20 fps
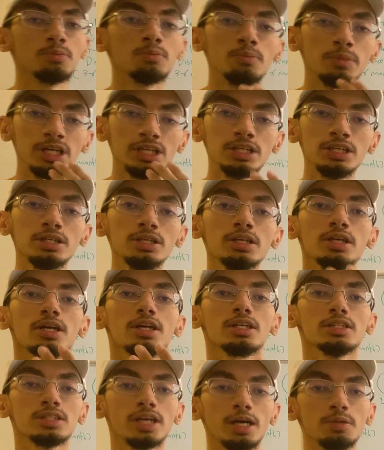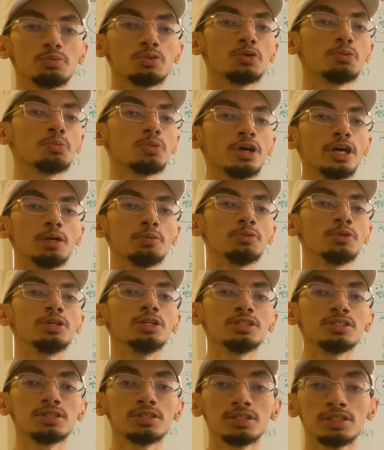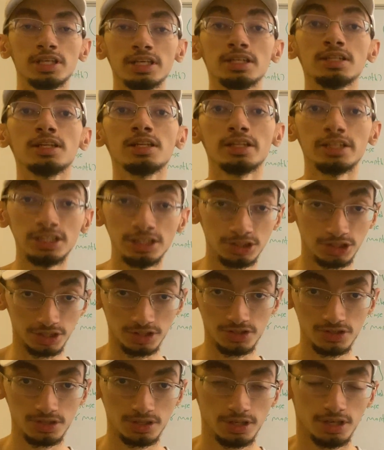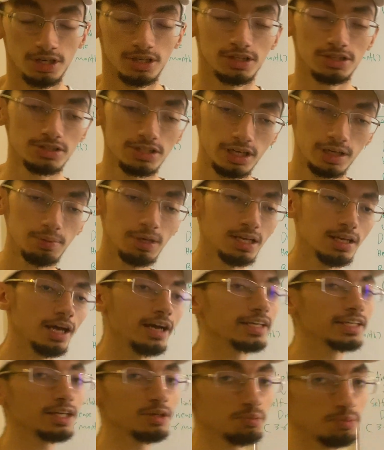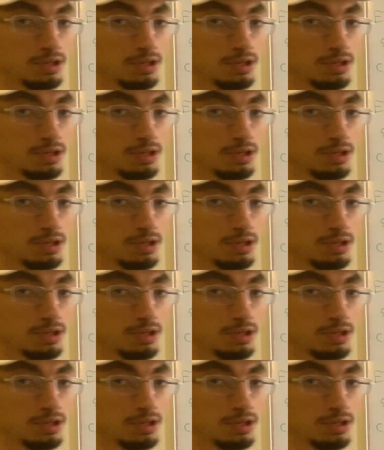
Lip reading: many types of primary skin lesions. Let's talk about lichen